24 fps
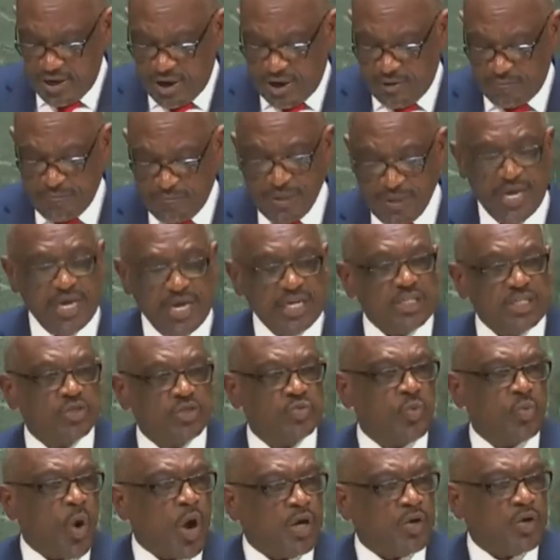of being
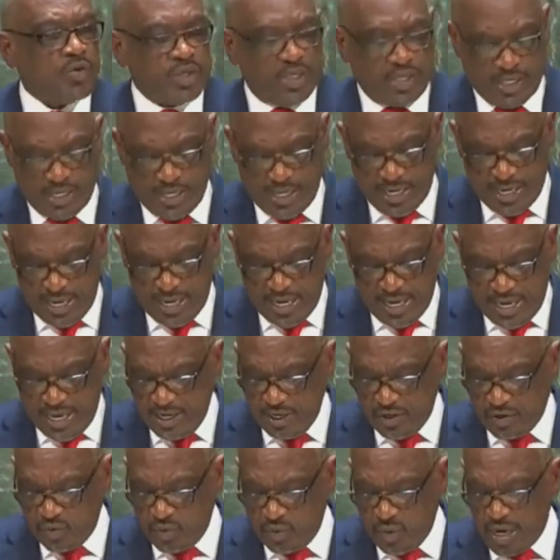swallowed
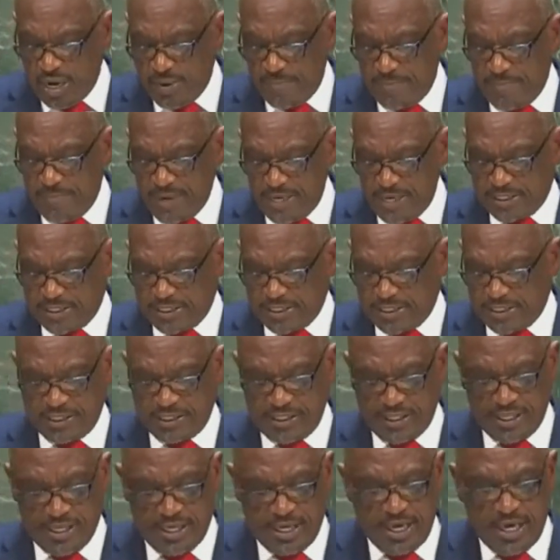into an
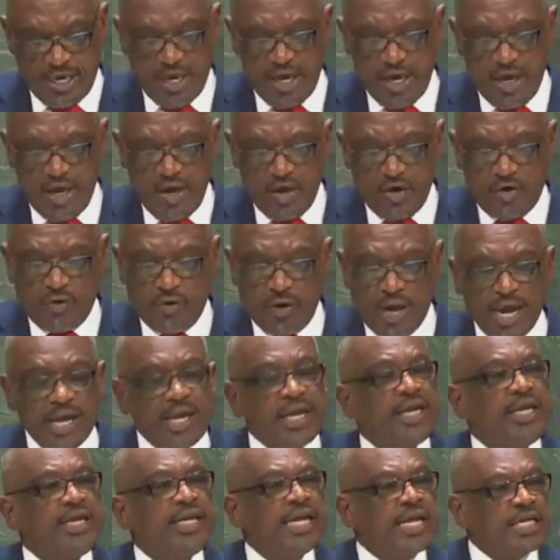abyss
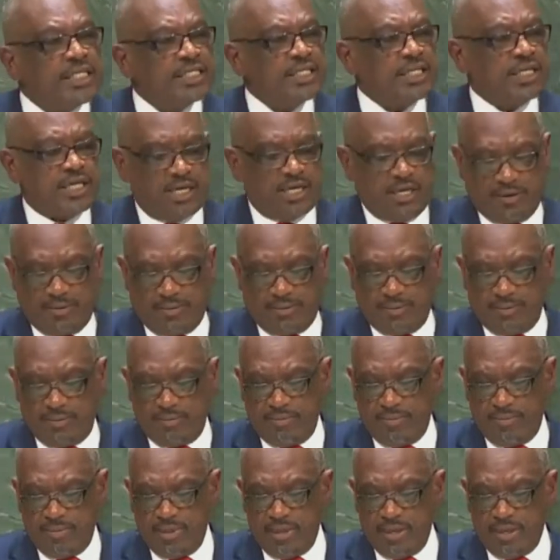created initially
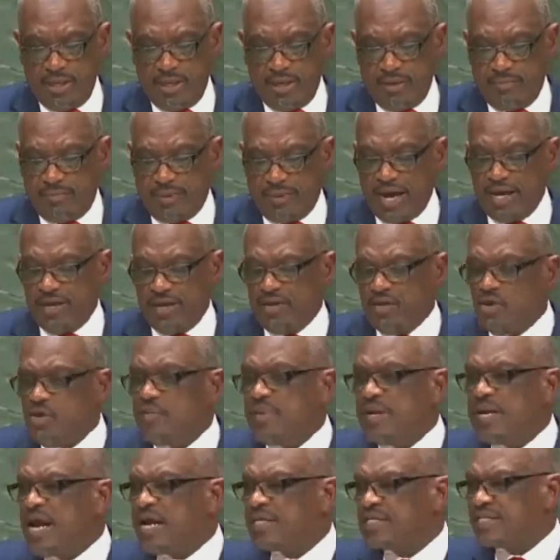by
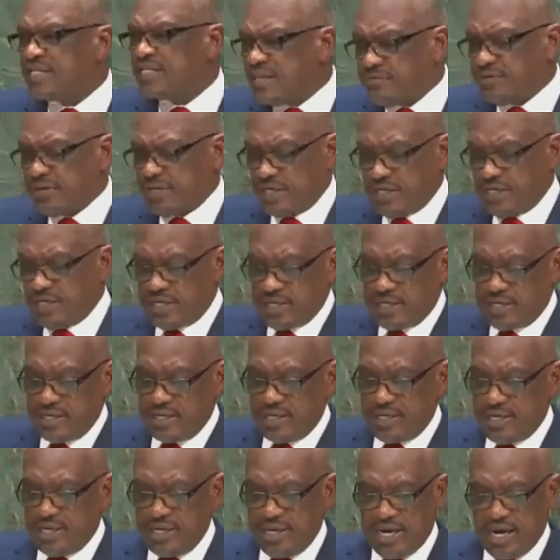human activity
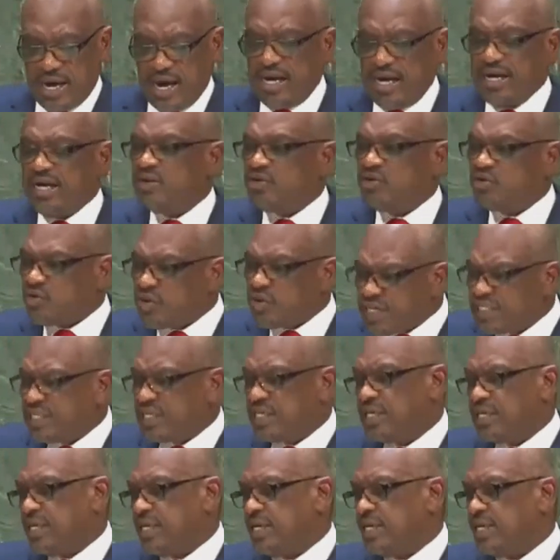and
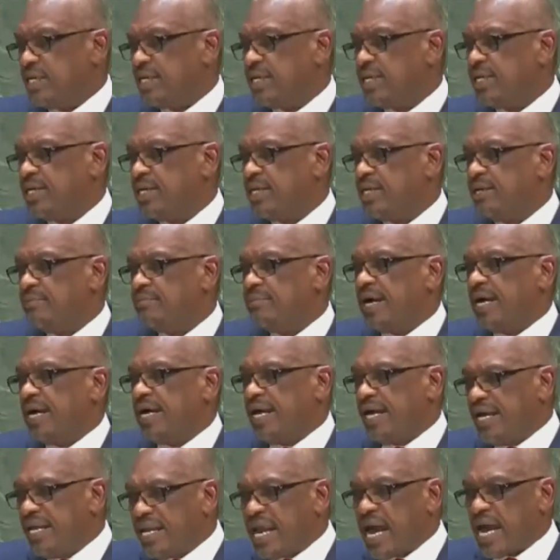increasingly
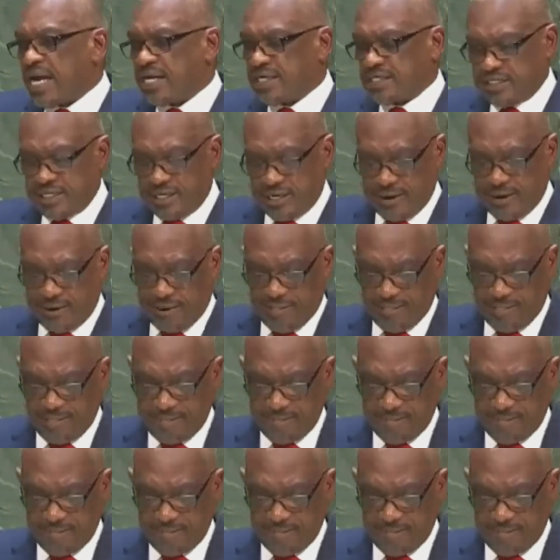by inaction.